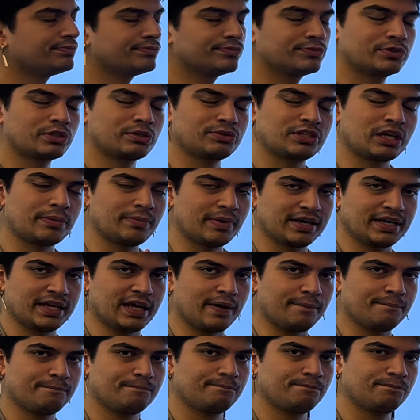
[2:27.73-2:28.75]
So same
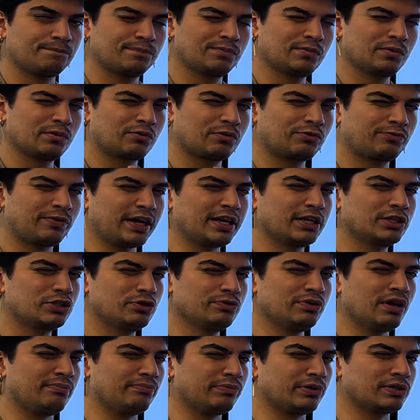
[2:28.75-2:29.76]
idea, finding two
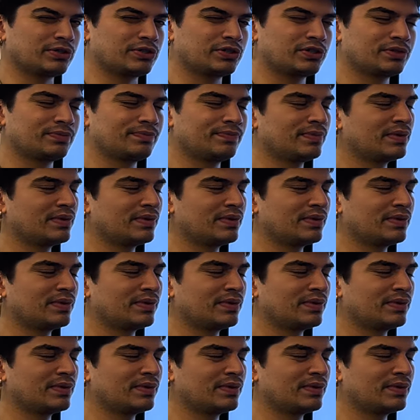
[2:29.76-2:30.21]
numbers.